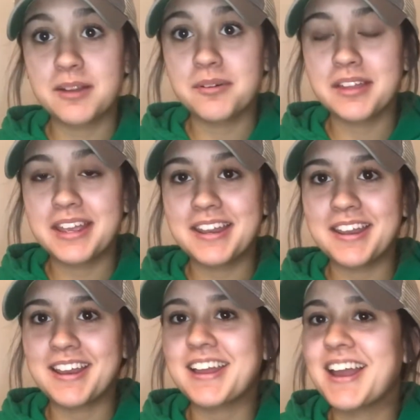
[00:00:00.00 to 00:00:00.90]

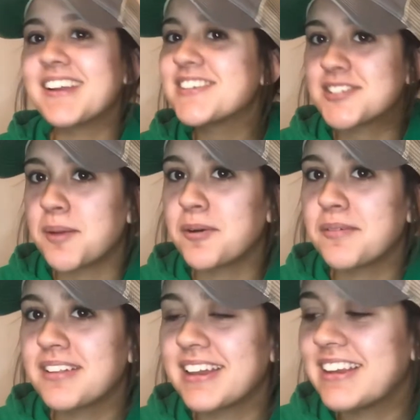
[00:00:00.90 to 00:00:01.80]
related and kind of summer
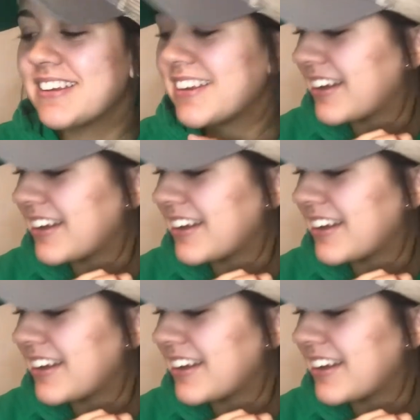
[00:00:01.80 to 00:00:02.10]
related.